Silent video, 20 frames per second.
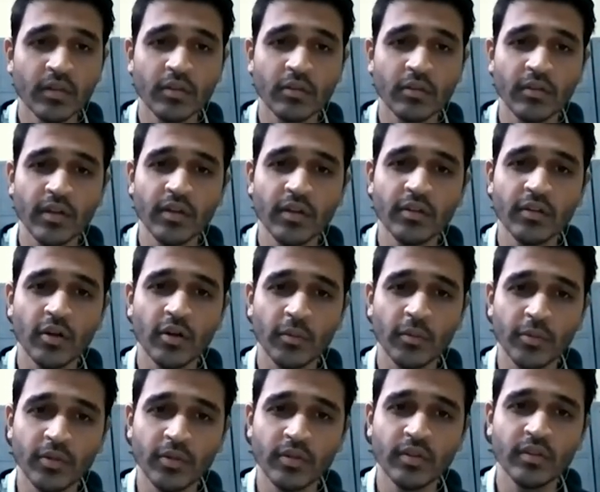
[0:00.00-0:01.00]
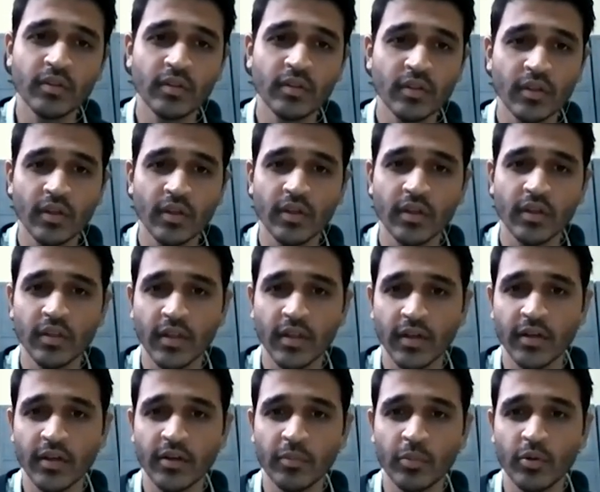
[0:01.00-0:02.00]
Various options that
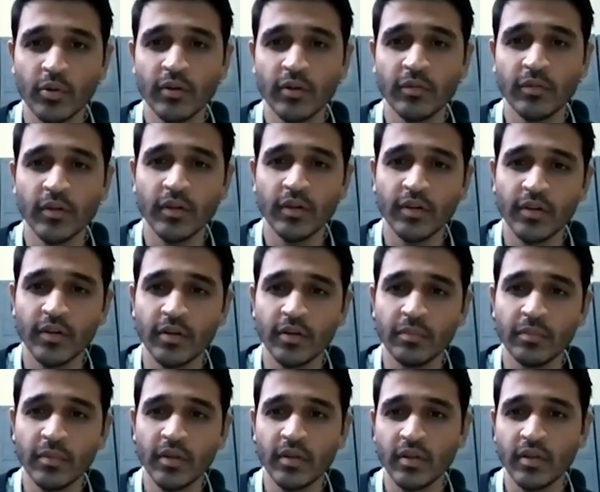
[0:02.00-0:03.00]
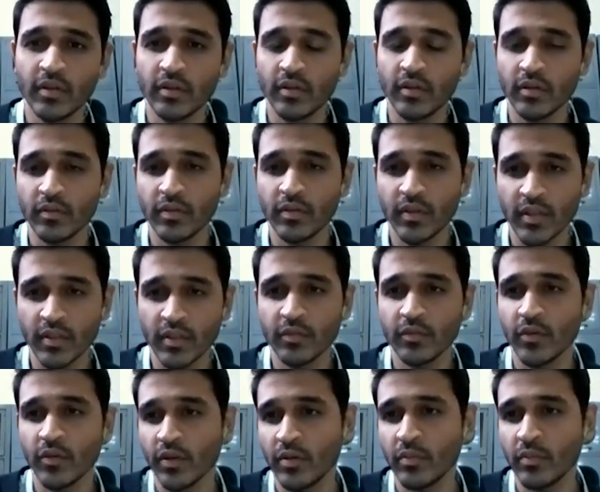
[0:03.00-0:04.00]
are reported for the treatment of such
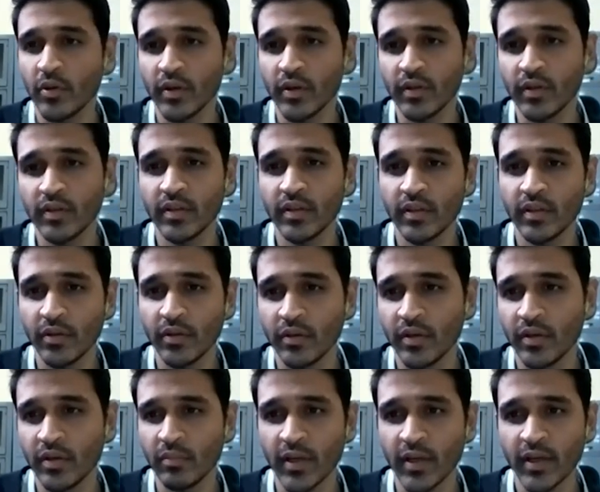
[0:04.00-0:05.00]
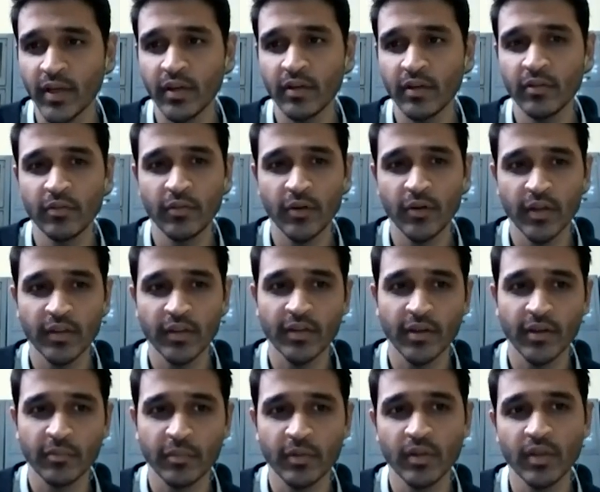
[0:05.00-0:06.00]
foreign bodies in the urinary bladder, for
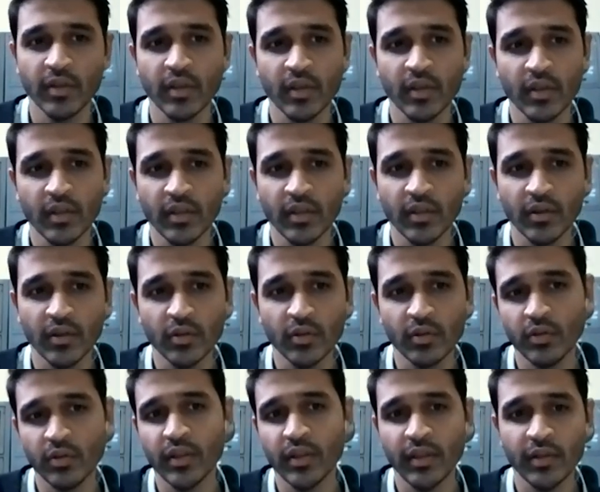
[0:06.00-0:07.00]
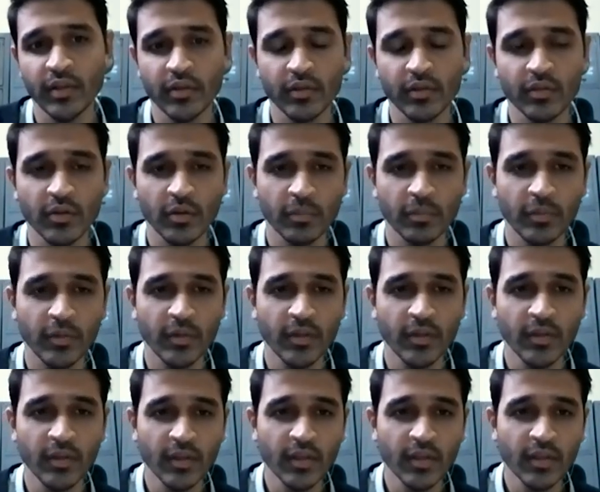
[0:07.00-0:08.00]
example, include endoscopy,
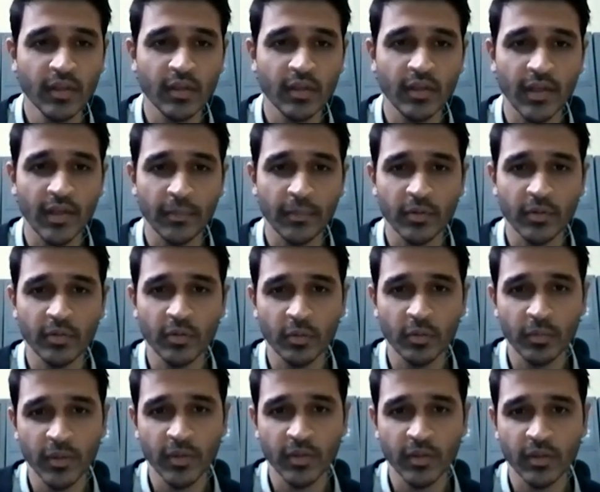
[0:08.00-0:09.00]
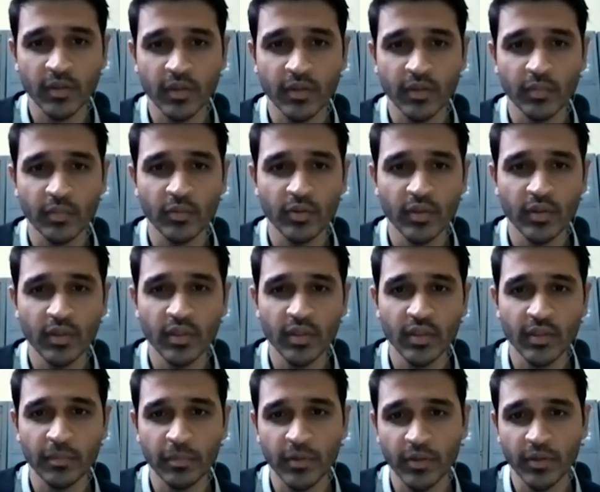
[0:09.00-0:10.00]
laparoscopic uh, removal,
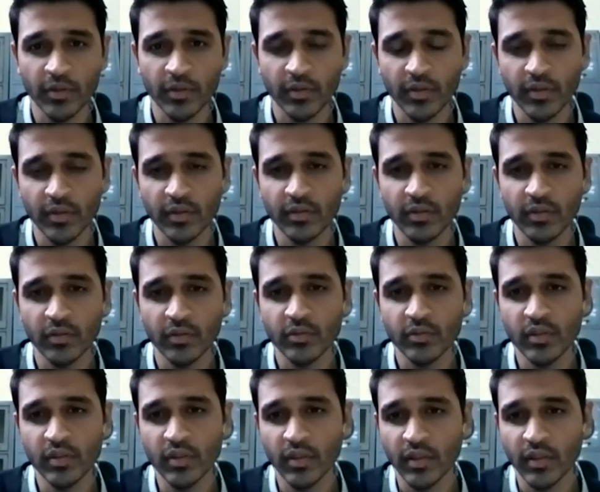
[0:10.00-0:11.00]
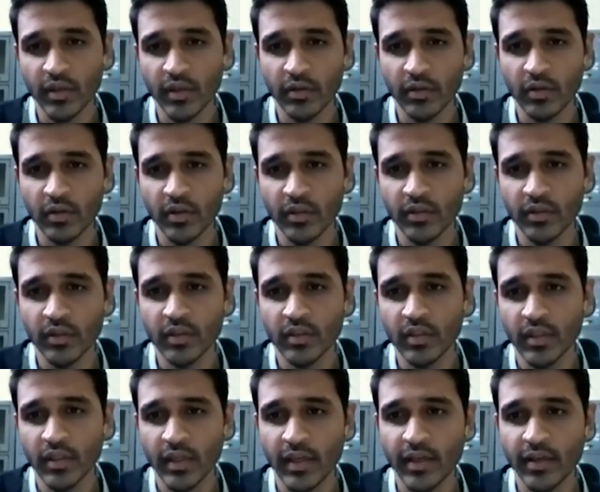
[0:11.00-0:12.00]
percutaneous removal, radiological,
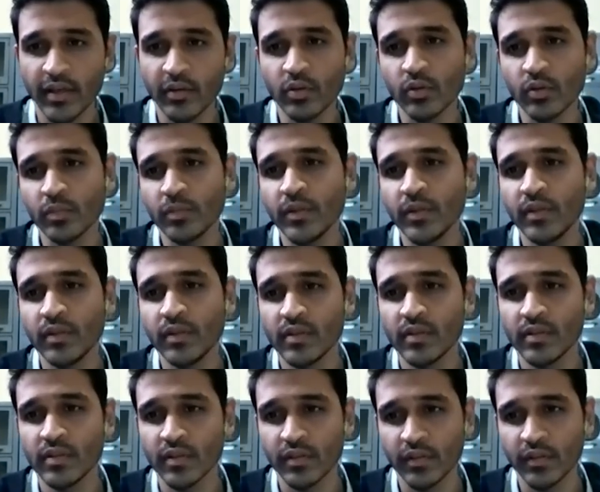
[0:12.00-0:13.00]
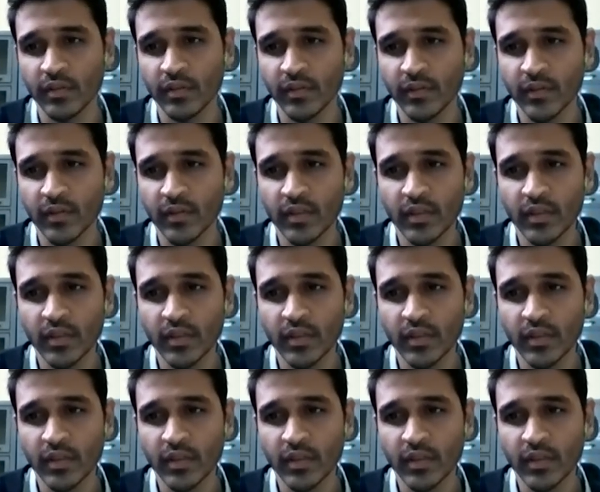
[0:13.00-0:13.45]
and open surgery.